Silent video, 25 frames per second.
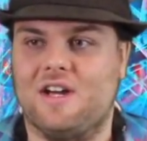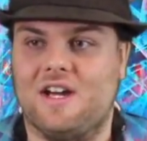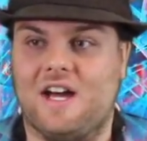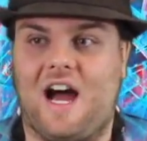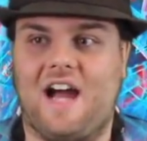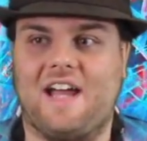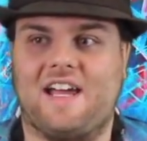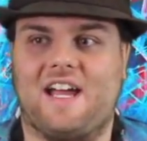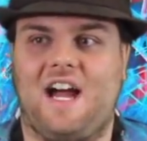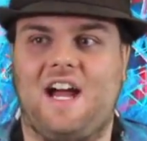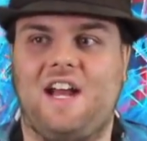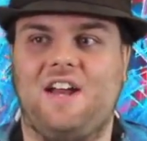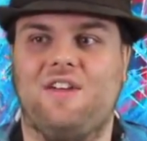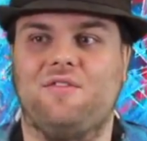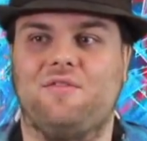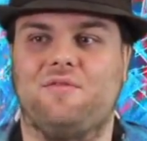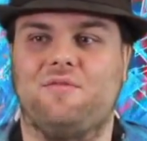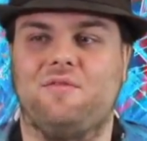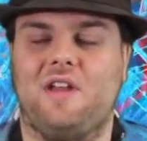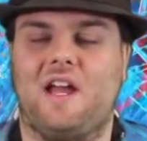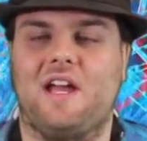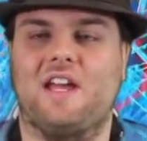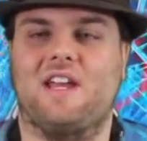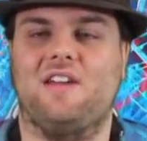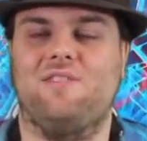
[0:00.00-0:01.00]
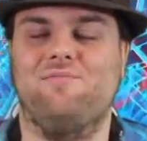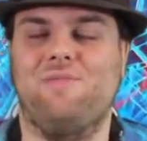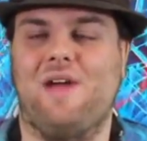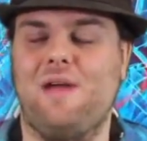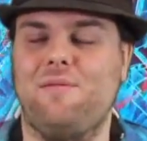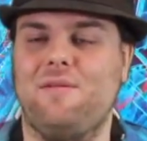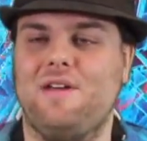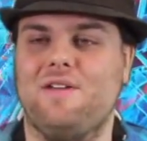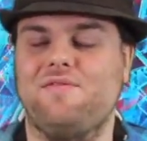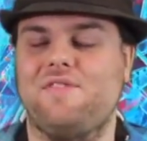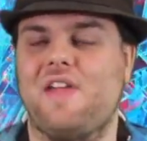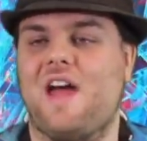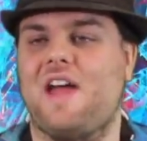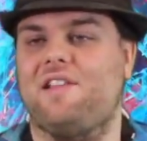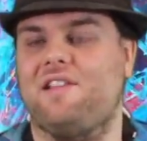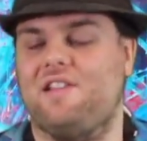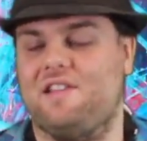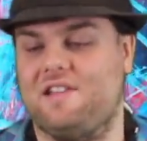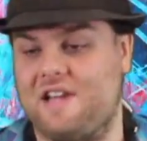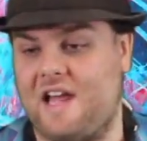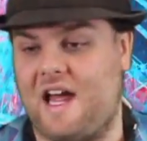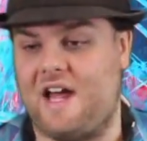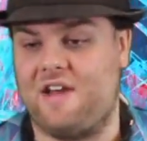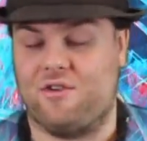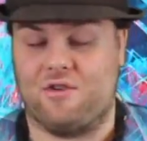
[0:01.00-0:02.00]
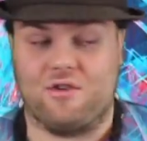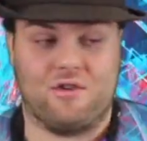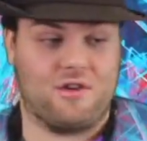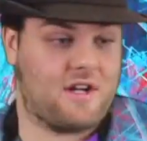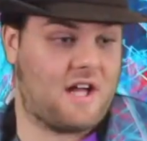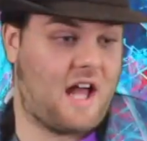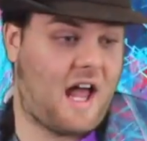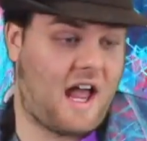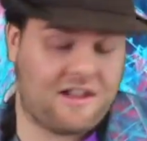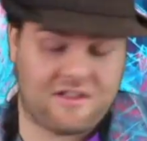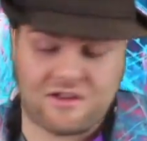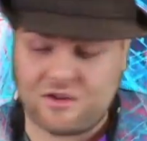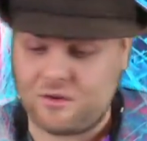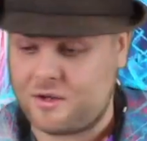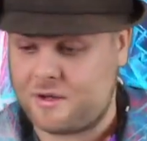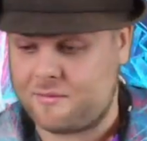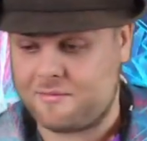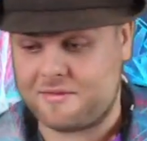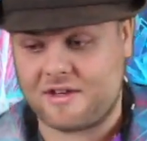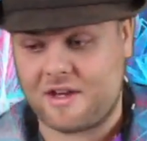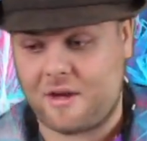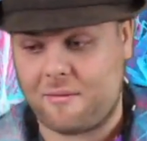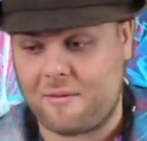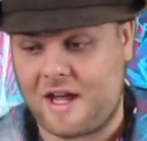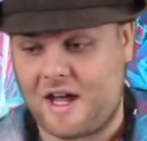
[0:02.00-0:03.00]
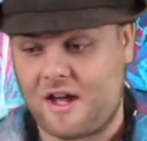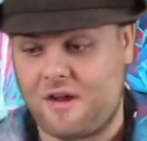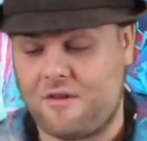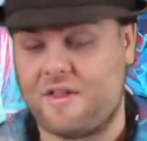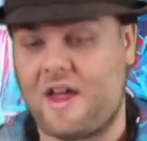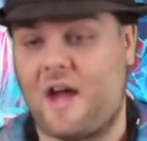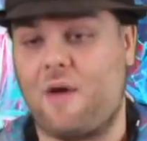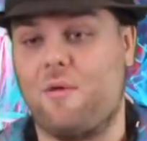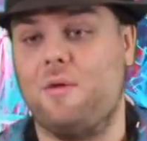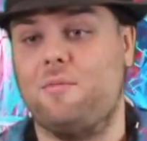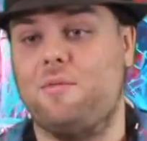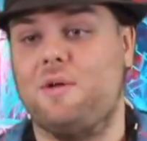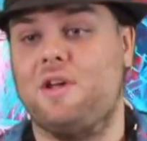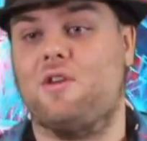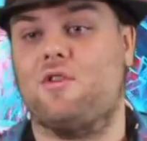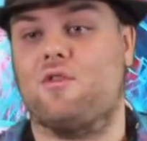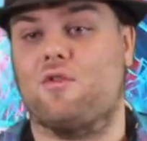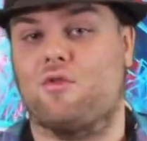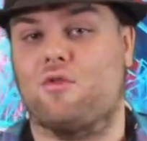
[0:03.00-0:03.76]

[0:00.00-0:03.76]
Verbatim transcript: I kind of, like, maybe if that letter got to him somehow, that would be